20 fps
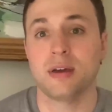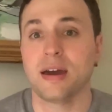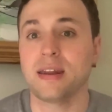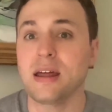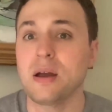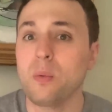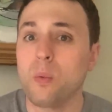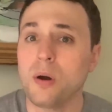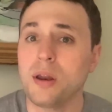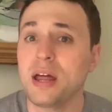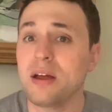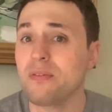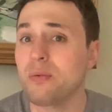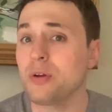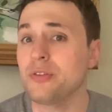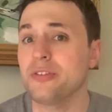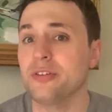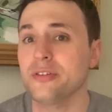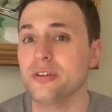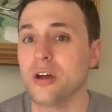And I want
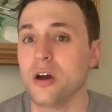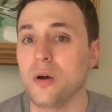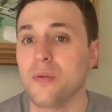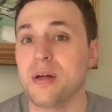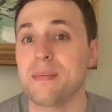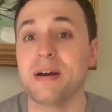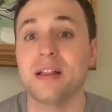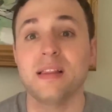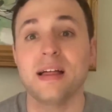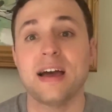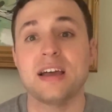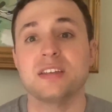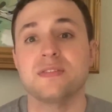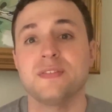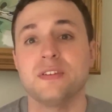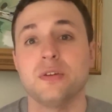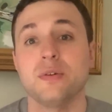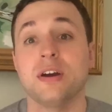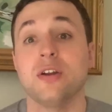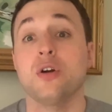everyone to know that my last
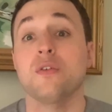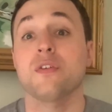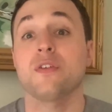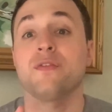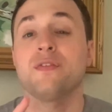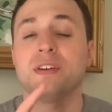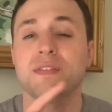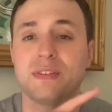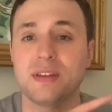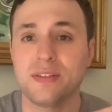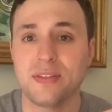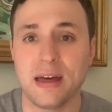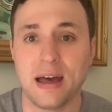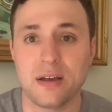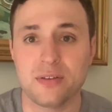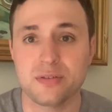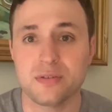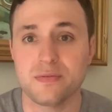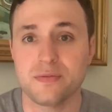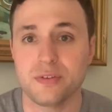video got over
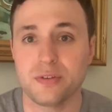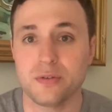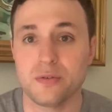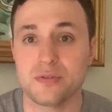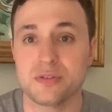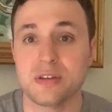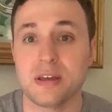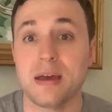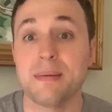50,000 views.